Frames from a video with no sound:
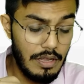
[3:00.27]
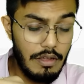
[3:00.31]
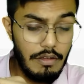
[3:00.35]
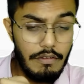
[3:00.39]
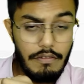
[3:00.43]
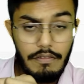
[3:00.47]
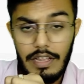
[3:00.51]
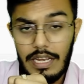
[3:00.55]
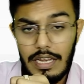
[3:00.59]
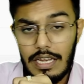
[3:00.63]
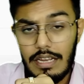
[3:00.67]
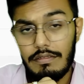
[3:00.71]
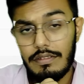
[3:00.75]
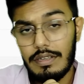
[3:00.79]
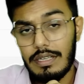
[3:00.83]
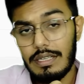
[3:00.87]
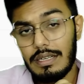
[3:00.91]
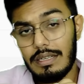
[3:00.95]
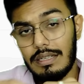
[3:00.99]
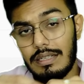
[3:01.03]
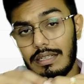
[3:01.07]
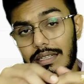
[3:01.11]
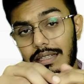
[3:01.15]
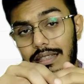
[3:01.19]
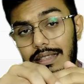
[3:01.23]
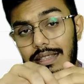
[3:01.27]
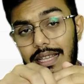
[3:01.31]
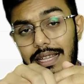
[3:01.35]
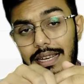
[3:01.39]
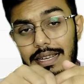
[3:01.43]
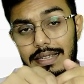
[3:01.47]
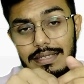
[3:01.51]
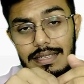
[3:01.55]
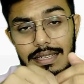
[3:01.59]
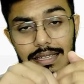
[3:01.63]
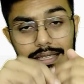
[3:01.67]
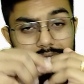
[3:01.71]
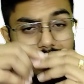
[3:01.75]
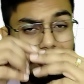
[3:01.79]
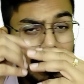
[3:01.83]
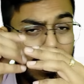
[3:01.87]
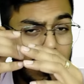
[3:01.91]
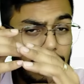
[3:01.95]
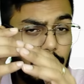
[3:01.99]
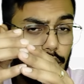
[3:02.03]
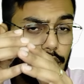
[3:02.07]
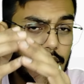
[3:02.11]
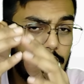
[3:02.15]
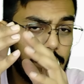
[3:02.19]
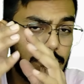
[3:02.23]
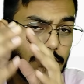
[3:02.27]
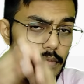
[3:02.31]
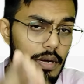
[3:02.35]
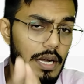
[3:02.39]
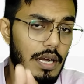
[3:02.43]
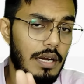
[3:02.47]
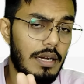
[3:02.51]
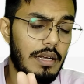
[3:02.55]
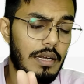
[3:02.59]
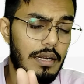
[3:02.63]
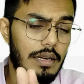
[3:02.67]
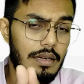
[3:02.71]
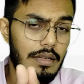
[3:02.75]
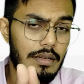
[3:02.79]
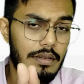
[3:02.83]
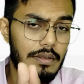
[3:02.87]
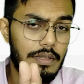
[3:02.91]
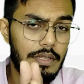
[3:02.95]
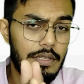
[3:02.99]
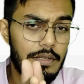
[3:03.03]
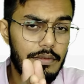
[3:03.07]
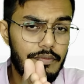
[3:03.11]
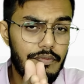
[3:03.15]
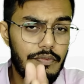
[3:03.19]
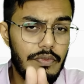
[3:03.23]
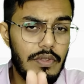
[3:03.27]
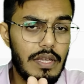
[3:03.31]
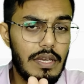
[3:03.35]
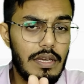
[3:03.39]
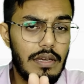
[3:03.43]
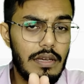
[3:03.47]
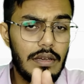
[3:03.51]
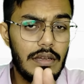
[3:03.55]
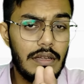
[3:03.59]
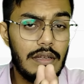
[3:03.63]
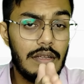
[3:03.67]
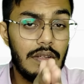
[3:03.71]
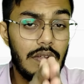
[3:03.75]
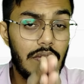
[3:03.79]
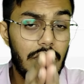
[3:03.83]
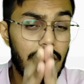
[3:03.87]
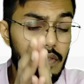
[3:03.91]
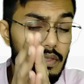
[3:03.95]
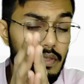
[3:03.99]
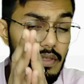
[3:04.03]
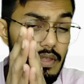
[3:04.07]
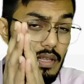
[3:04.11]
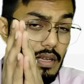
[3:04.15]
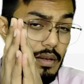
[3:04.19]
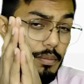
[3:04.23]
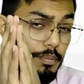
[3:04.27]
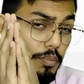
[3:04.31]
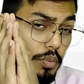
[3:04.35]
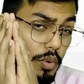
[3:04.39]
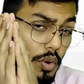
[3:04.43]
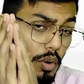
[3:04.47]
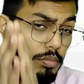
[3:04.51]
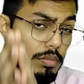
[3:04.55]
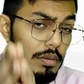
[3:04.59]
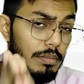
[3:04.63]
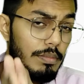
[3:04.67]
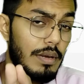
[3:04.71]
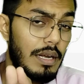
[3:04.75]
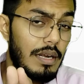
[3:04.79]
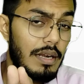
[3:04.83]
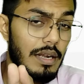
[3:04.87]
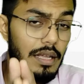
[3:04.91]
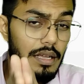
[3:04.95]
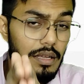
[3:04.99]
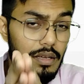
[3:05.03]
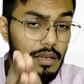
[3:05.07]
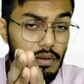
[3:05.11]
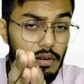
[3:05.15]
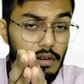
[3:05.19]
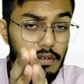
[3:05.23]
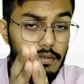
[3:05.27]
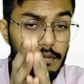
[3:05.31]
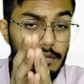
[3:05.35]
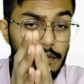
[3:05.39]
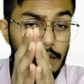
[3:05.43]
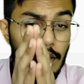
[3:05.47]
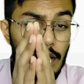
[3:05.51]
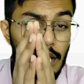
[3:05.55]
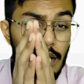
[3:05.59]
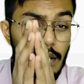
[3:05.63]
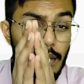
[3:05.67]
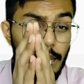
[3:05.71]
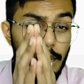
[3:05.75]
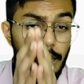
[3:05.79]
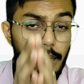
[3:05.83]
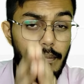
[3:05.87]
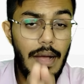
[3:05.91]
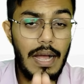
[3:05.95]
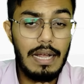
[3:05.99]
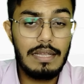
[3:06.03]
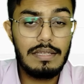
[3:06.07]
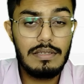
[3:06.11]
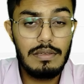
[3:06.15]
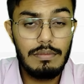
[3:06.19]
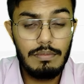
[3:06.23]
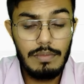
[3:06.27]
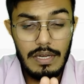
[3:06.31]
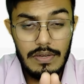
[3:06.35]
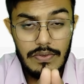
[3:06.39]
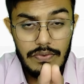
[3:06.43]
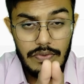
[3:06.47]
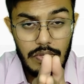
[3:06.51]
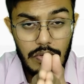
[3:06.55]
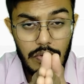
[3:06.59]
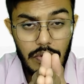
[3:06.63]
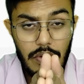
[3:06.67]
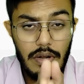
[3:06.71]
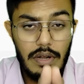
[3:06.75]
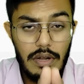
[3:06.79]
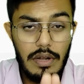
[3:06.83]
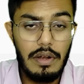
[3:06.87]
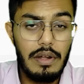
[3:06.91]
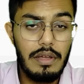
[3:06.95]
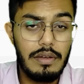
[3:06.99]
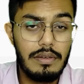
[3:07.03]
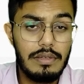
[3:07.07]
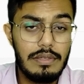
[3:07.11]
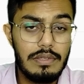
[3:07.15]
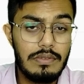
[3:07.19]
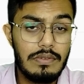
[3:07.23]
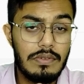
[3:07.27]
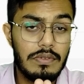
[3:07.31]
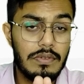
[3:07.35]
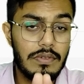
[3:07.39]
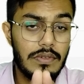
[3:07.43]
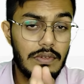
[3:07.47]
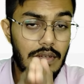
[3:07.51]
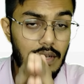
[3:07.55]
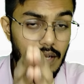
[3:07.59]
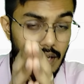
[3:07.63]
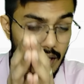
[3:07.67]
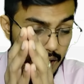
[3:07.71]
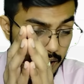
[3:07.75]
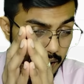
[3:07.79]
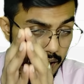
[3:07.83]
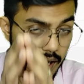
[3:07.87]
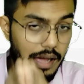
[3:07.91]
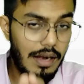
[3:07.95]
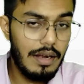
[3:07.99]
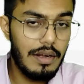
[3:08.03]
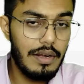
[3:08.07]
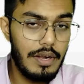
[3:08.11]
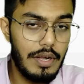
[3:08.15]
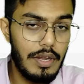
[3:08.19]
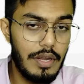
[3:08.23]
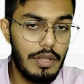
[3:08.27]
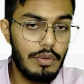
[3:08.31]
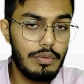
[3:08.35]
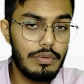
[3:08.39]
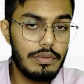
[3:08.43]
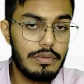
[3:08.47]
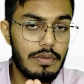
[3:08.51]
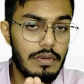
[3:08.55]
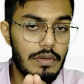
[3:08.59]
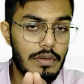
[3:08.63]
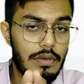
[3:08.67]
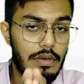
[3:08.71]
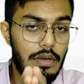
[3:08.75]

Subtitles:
whenever there is a sideways market, then the probability of maximizing your returns are reduced